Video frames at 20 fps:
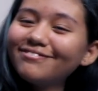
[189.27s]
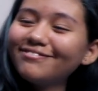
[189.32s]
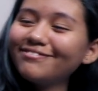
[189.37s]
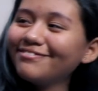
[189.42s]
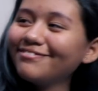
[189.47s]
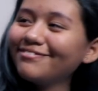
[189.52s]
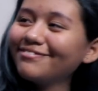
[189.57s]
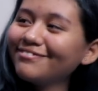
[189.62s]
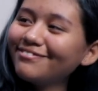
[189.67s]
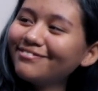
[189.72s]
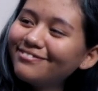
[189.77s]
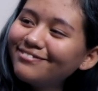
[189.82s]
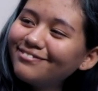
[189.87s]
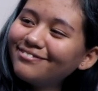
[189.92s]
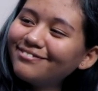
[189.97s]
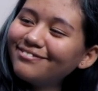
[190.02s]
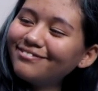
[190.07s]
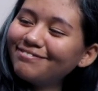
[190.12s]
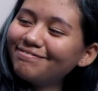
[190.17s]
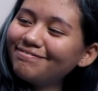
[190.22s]

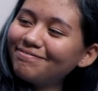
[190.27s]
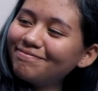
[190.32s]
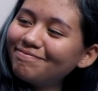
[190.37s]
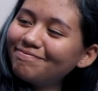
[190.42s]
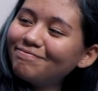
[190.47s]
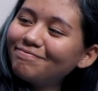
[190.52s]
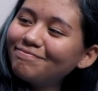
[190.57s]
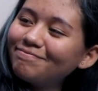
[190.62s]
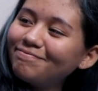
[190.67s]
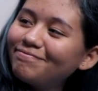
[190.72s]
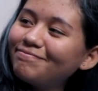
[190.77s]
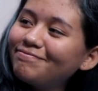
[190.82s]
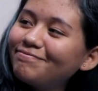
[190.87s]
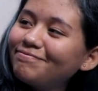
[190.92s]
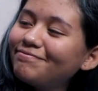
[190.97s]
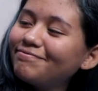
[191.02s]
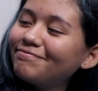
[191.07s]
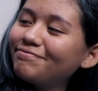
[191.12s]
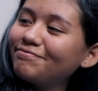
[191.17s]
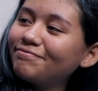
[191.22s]

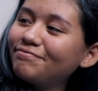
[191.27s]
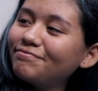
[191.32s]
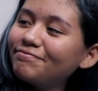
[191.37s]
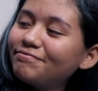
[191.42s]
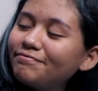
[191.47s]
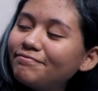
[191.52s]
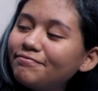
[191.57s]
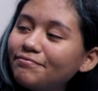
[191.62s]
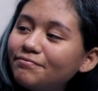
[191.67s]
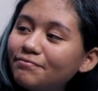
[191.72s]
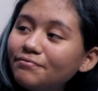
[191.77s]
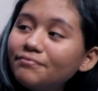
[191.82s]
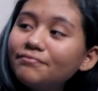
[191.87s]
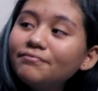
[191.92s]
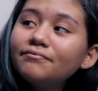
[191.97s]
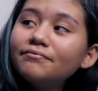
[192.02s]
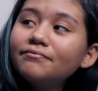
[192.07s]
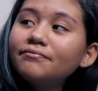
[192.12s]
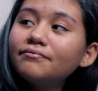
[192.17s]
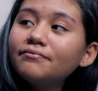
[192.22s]

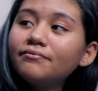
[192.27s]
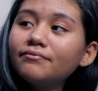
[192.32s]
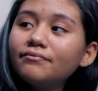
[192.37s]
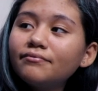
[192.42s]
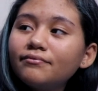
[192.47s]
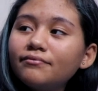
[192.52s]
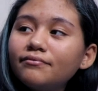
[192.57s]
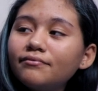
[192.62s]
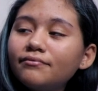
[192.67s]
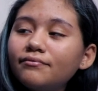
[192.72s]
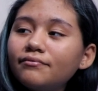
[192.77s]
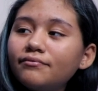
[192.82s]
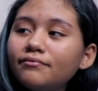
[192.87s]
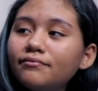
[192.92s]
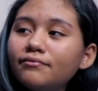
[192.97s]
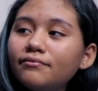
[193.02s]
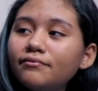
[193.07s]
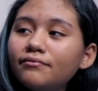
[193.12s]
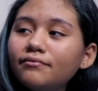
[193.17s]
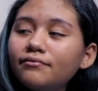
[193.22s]

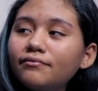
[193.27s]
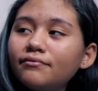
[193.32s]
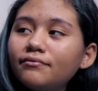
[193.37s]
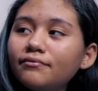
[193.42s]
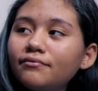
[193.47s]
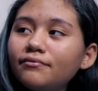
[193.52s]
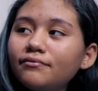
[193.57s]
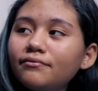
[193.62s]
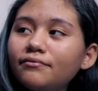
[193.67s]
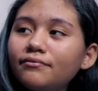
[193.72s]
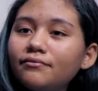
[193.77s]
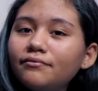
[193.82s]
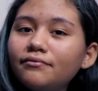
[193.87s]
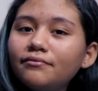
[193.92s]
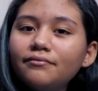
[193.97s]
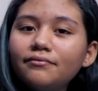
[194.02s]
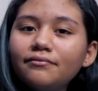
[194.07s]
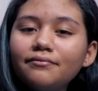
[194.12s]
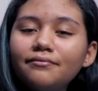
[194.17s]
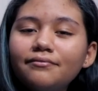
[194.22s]

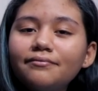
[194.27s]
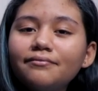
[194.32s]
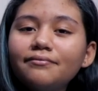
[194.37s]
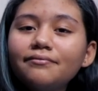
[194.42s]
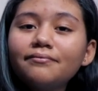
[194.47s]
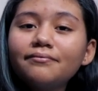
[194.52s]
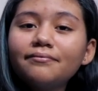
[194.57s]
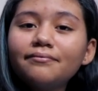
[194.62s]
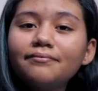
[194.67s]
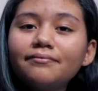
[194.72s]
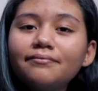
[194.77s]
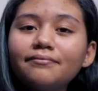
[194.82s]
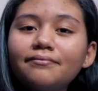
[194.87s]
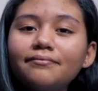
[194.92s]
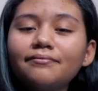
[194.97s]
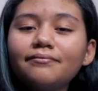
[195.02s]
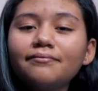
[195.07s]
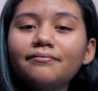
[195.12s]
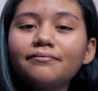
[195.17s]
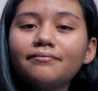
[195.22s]

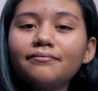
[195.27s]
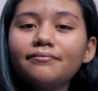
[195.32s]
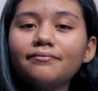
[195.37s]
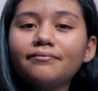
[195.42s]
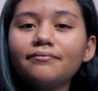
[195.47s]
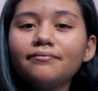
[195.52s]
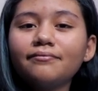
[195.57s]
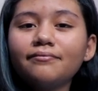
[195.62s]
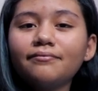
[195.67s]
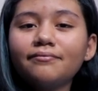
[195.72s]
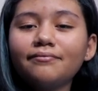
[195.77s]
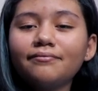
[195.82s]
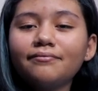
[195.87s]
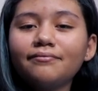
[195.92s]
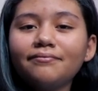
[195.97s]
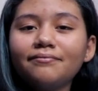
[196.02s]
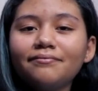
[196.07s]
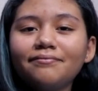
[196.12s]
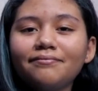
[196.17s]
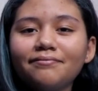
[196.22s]

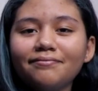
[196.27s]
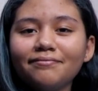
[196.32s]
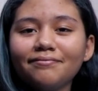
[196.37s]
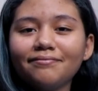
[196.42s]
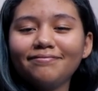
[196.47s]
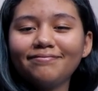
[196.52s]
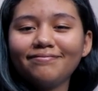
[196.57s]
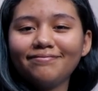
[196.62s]
This person isn't speaking.